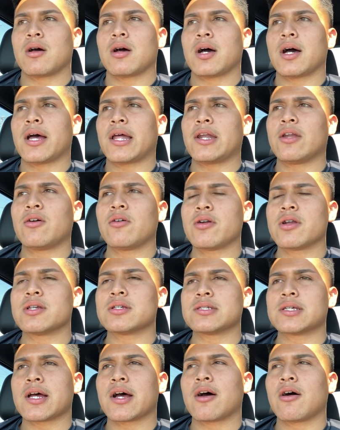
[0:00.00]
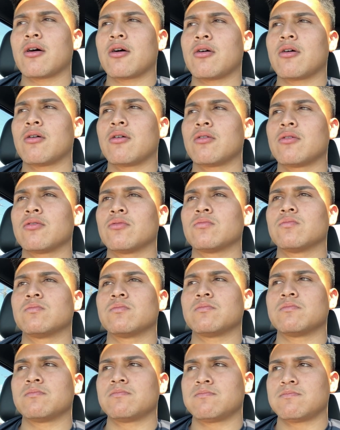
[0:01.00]
I noticed how
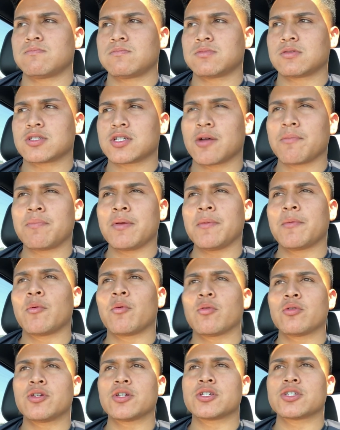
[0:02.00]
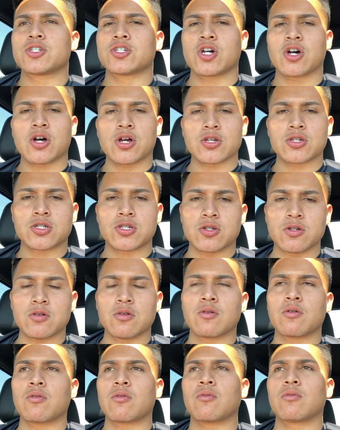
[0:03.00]
some people would just
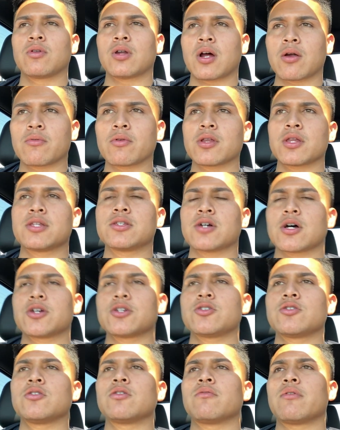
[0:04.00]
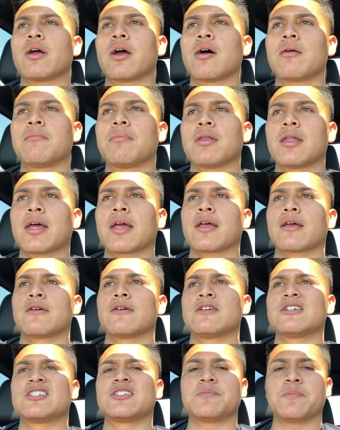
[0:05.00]
not really toss you around, but like
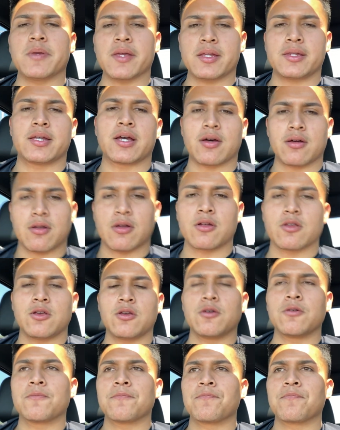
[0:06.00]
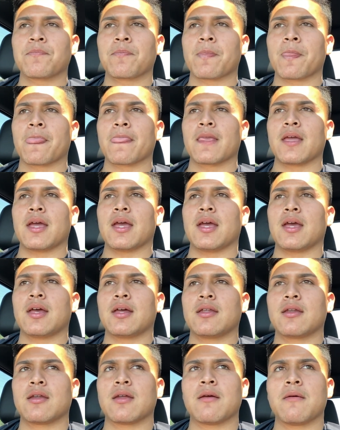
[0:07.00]
speak down on you
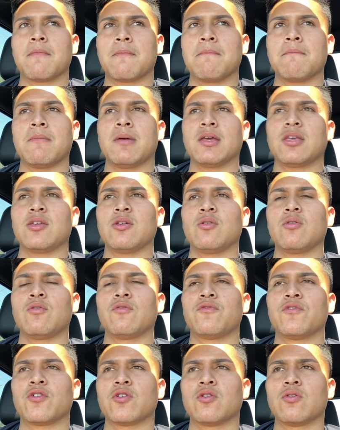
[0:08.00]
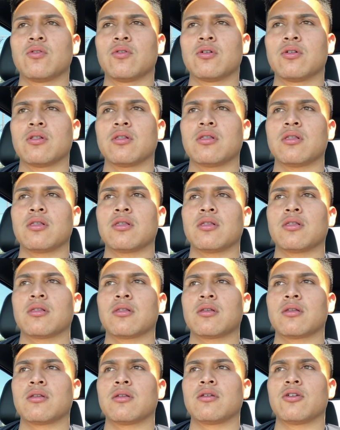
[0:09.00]
and make you feel
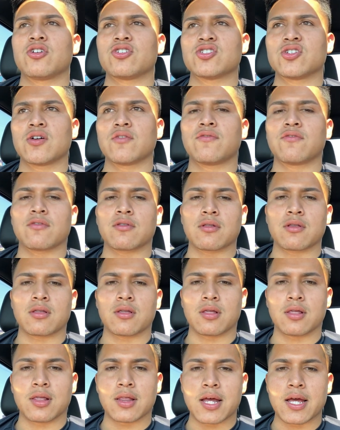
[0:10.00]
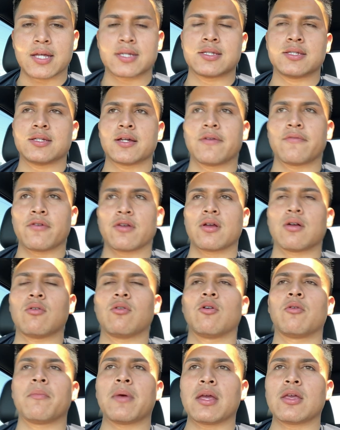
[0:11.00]
yourself less of,
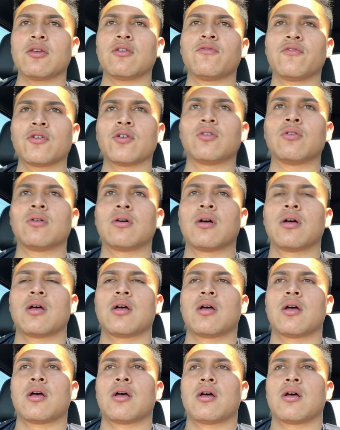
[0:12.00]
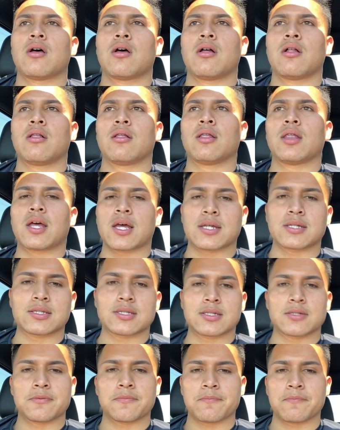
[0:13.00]
or make you feel
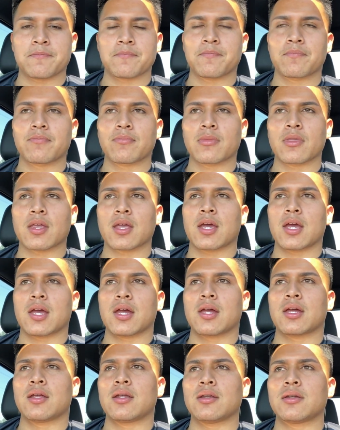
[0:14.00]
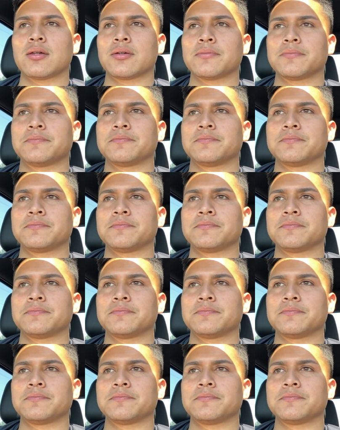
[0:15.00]
less, and